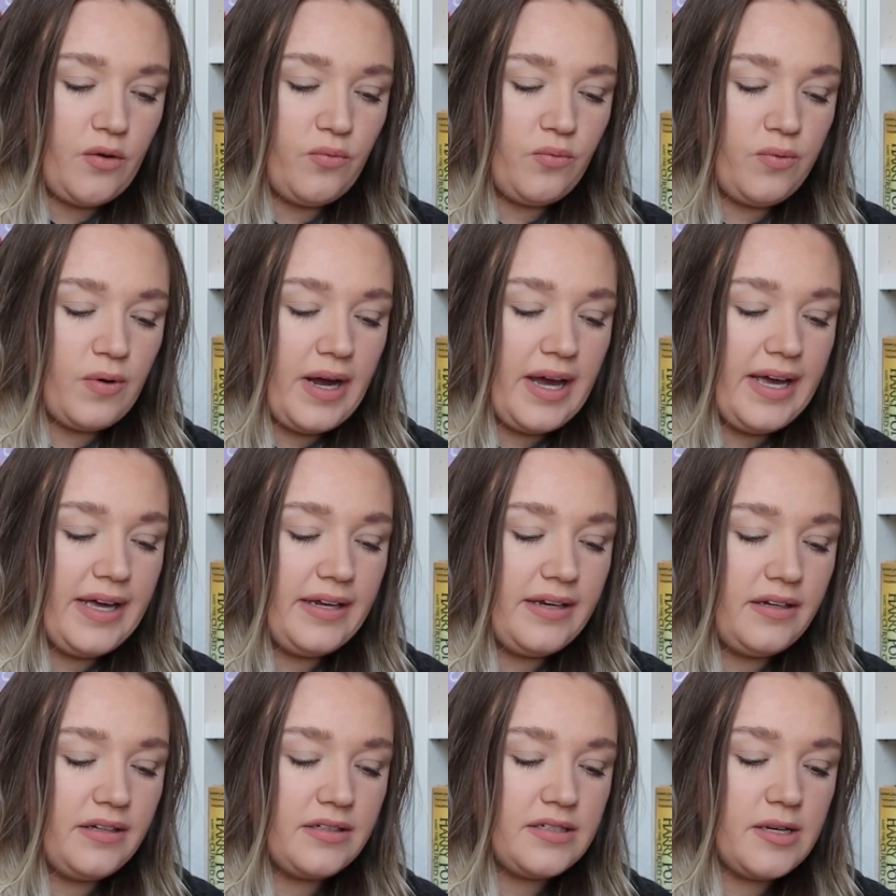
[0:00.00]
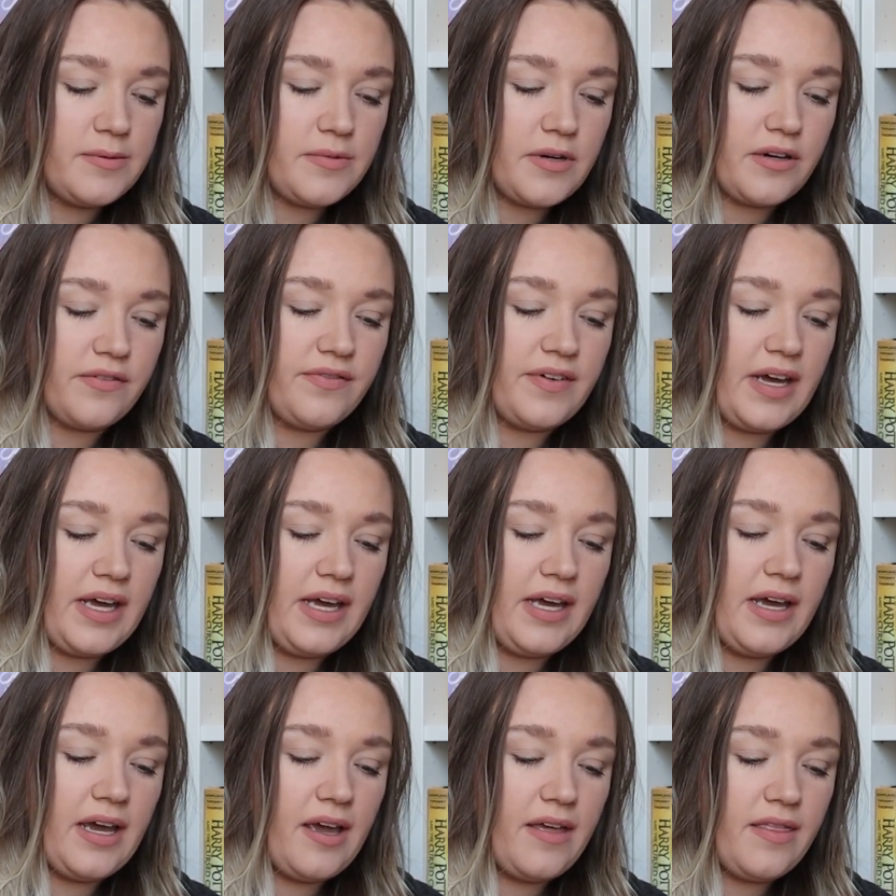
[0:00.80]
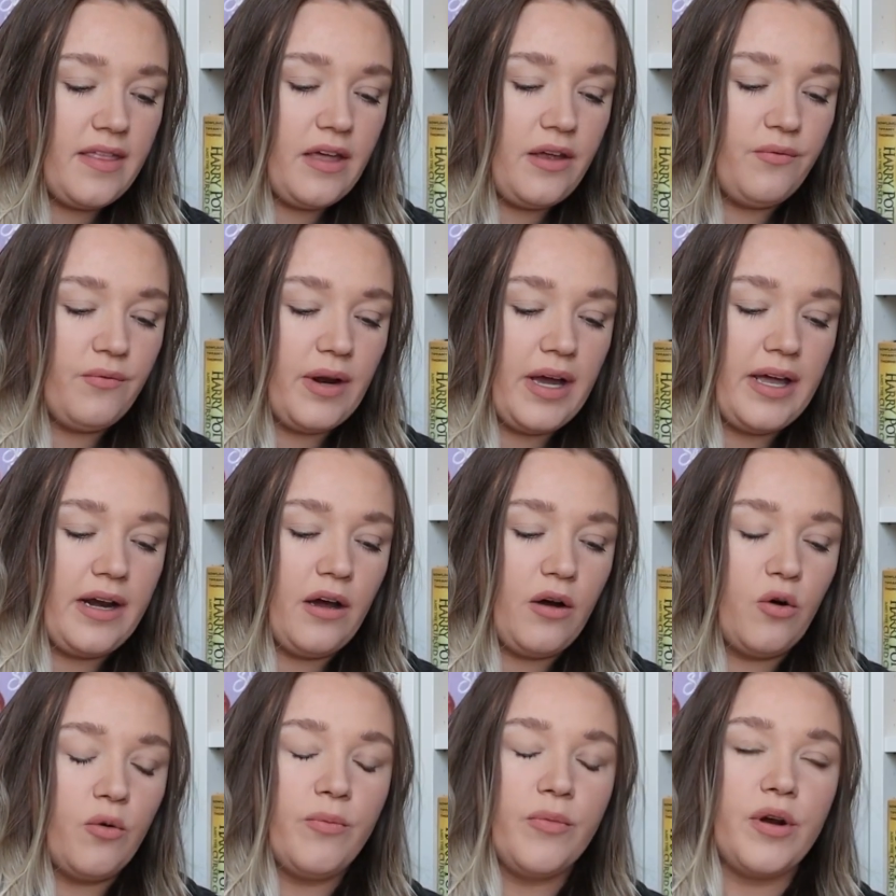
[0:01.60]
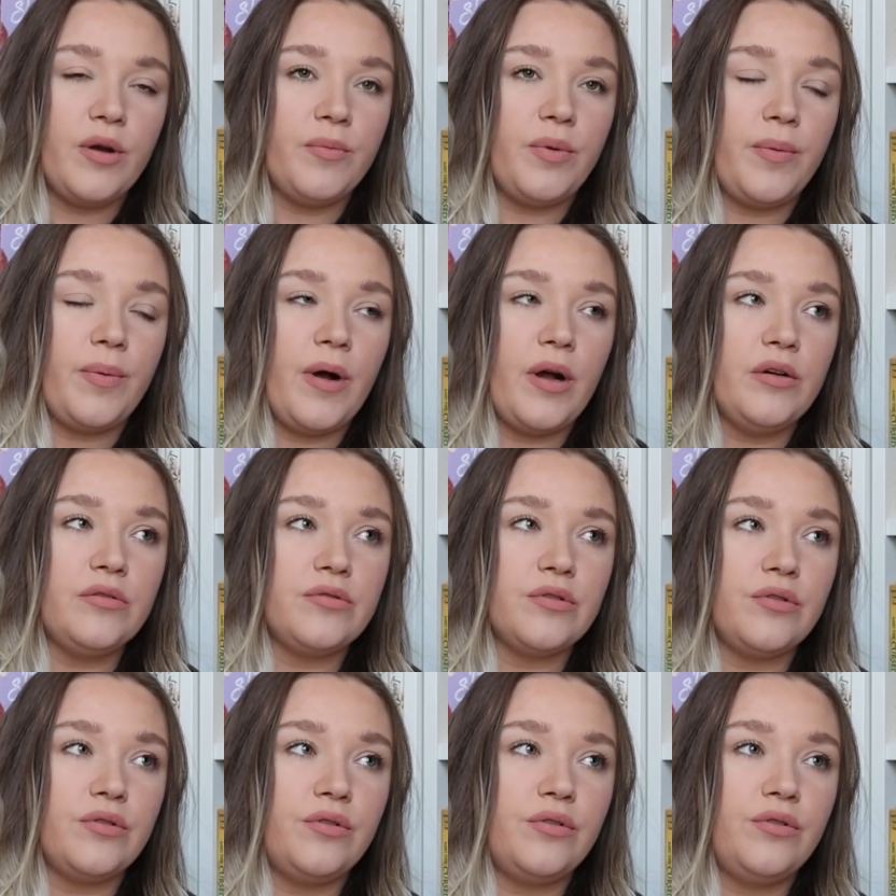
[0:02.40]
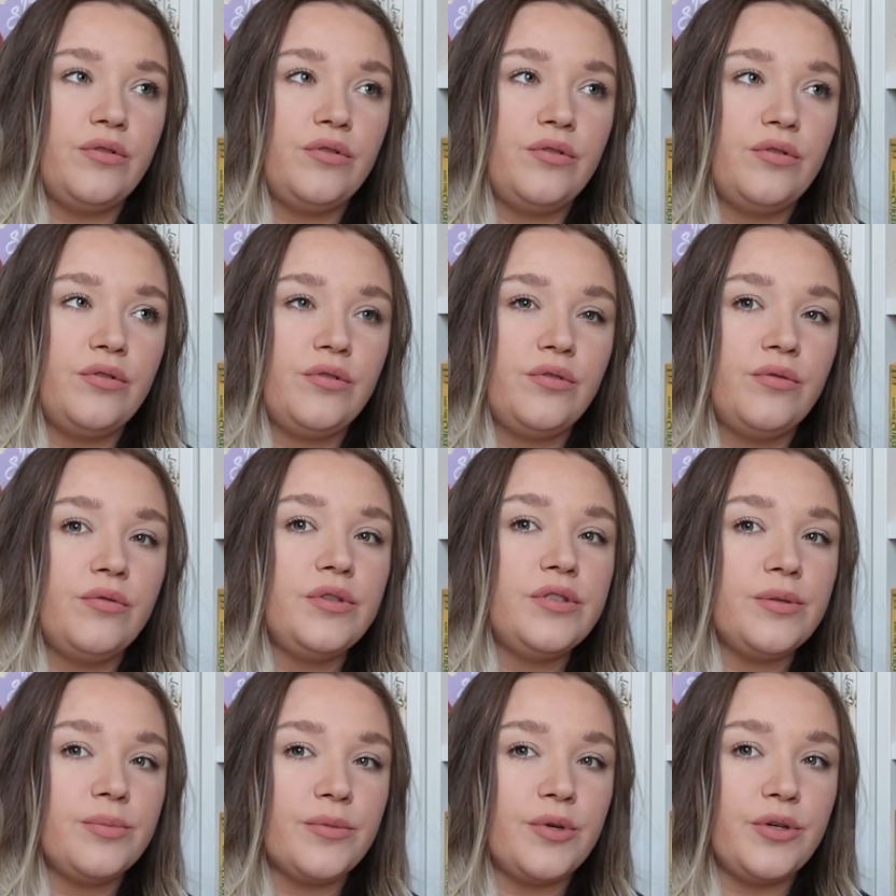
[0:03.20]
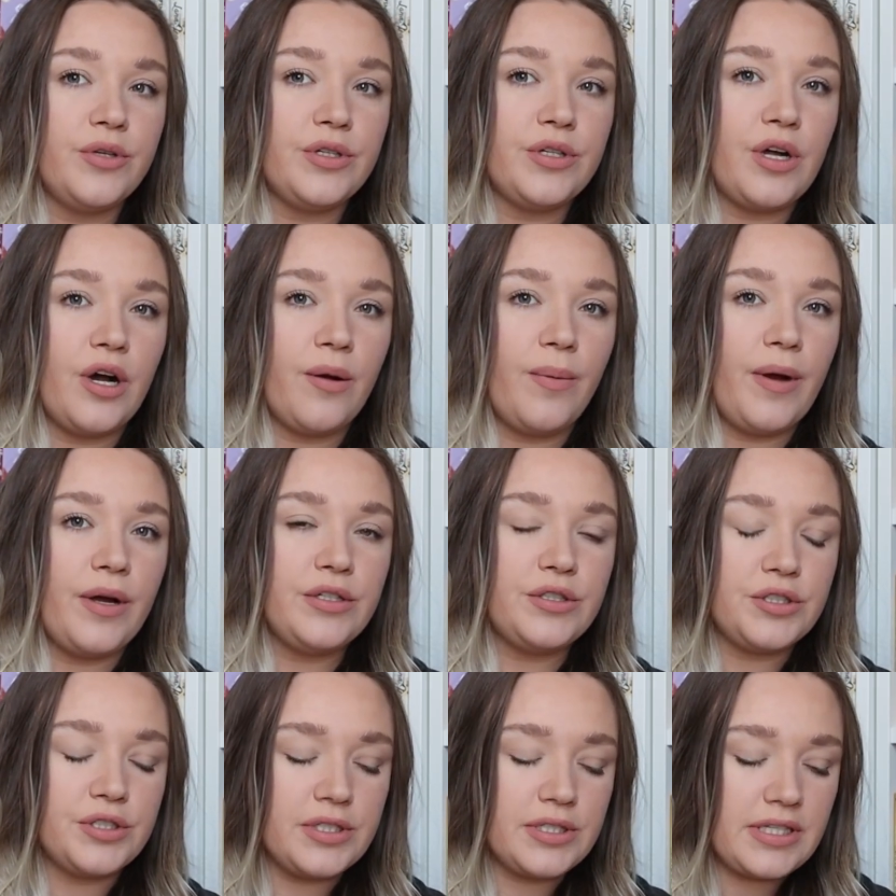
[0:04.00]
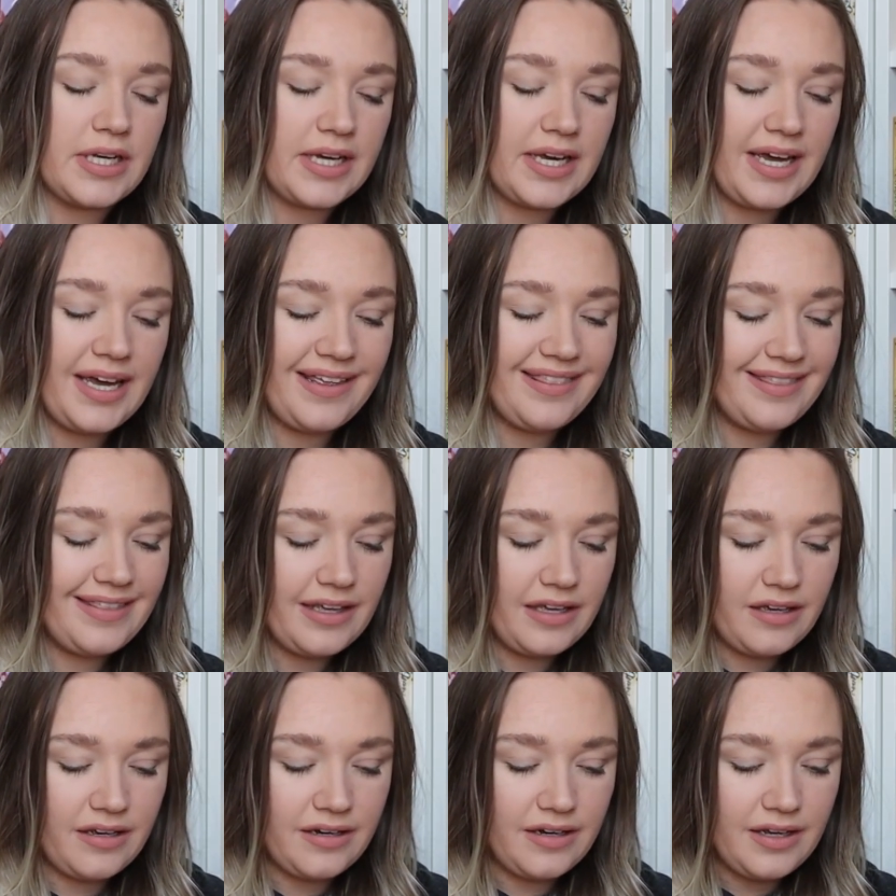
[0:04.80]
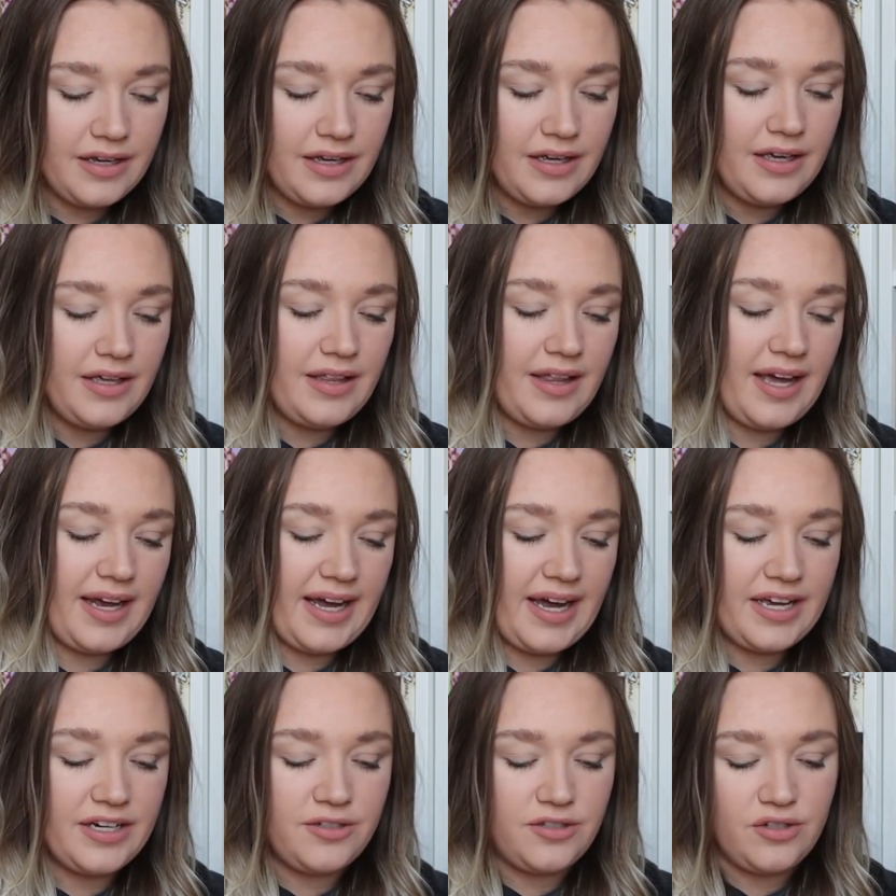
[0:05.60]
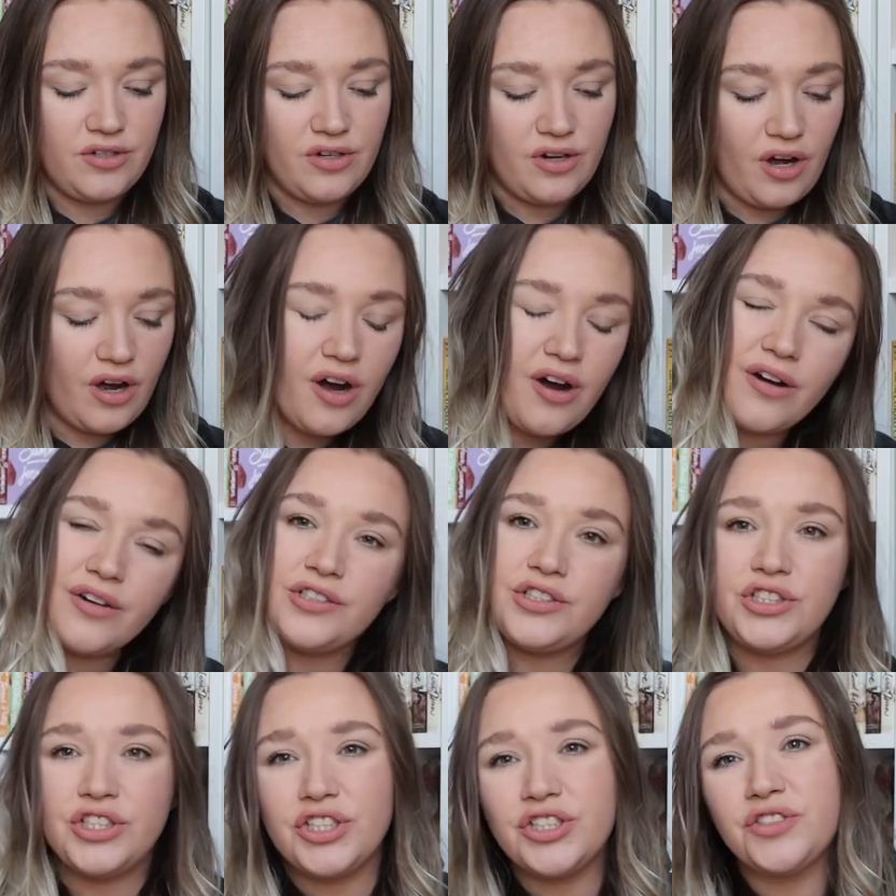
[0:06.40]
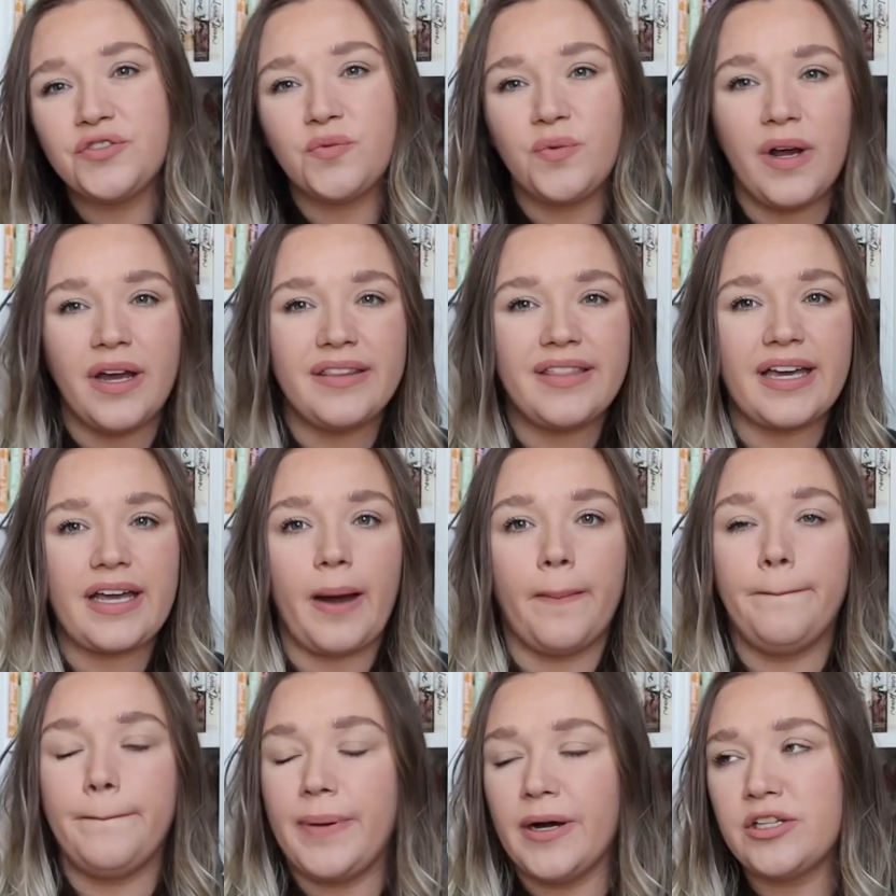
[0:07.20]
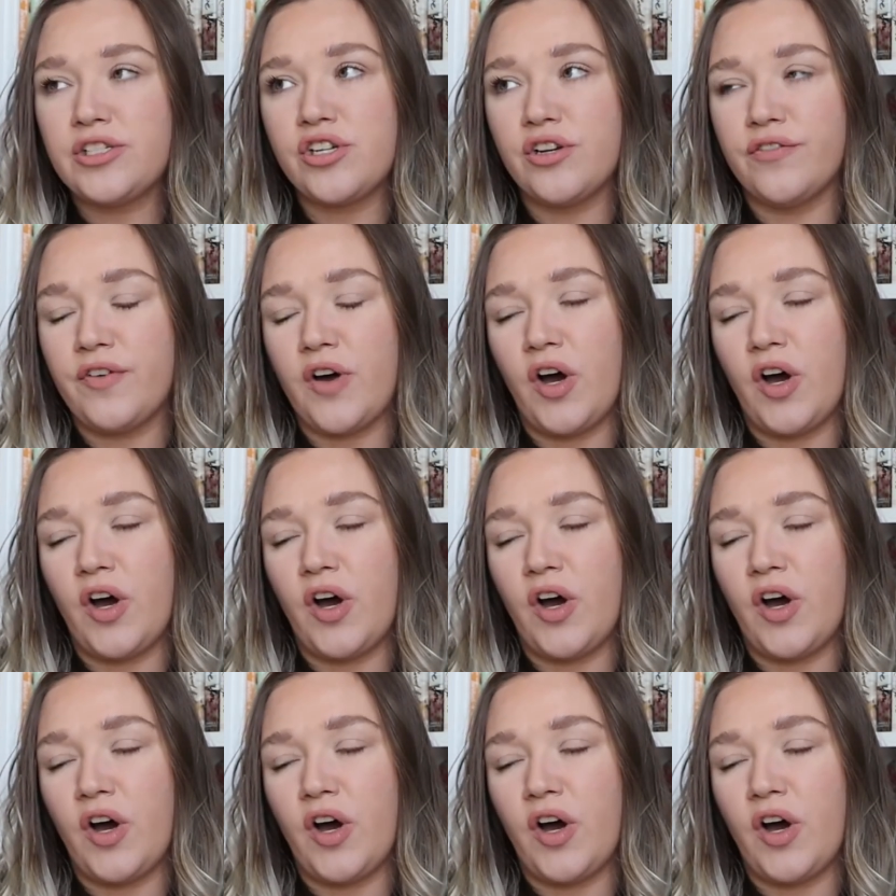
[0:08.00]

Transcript: read Tempt Our Fate and then read Home Run Proposal, which I'm going to talk about in just a second, and then, like, I just read like a bunch of